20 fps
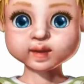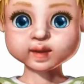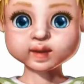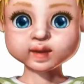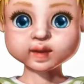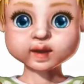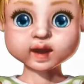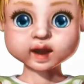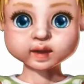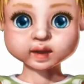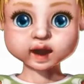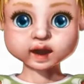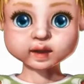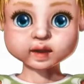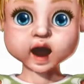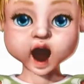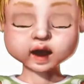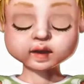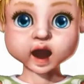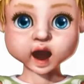But
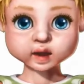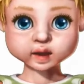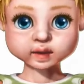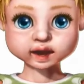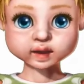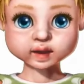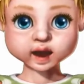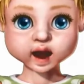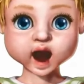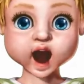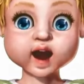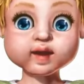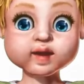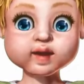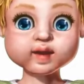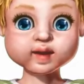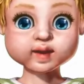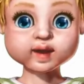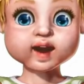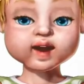before that, I
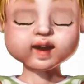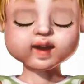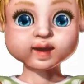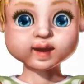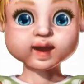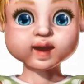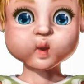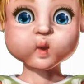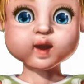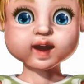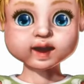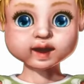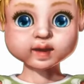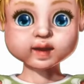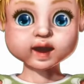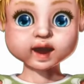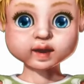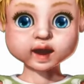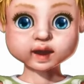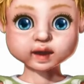am going to use
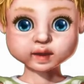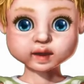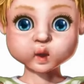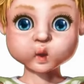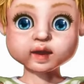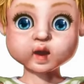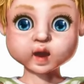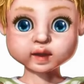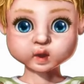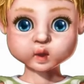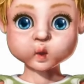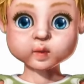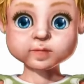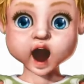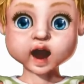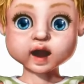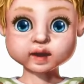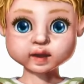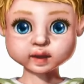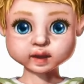scissors to notch
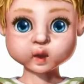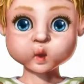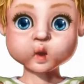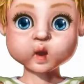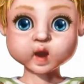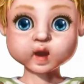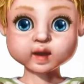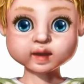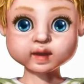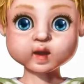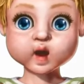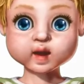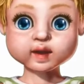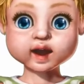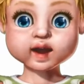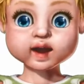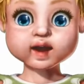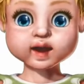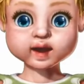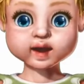around so that'll
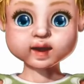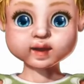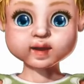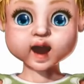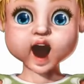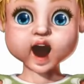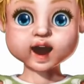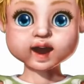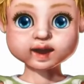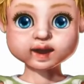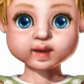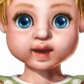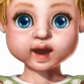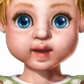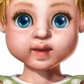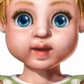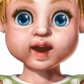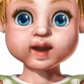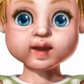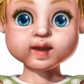be easy for us to
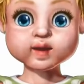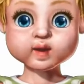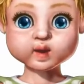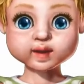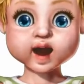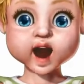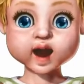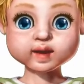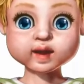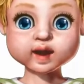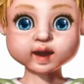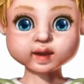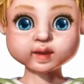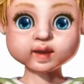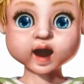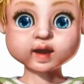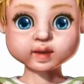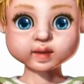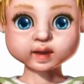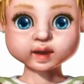turn the fabric
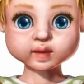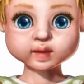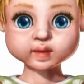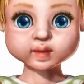out.